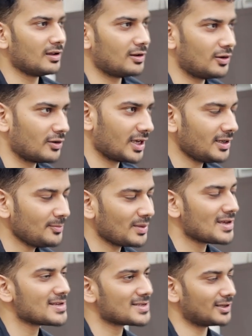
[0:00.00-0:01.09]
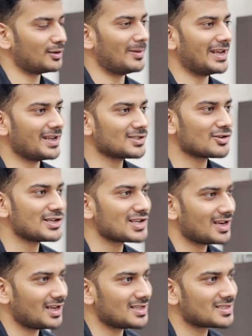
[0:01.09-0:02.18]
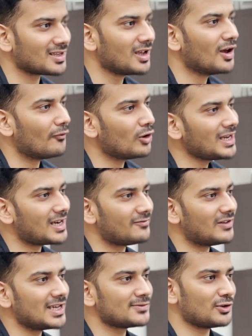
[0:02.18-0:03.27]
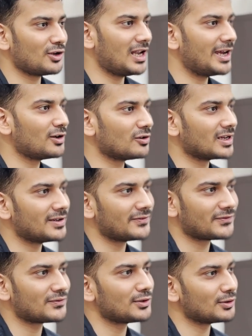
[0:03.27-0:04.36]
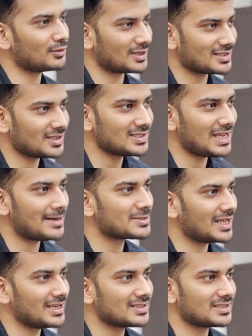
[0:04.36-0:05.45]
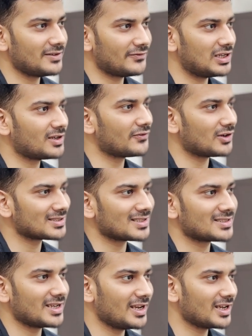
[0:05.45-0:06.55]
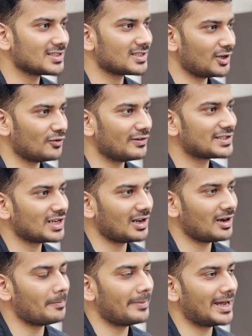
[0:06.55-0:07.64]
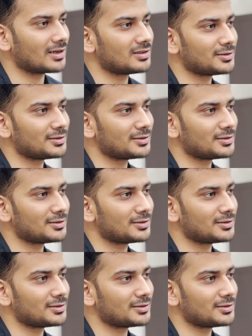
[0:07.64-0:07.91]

Okay, so my next question is, what advice would you like to give to research labs like CFILT for sustaining its innovation and impact?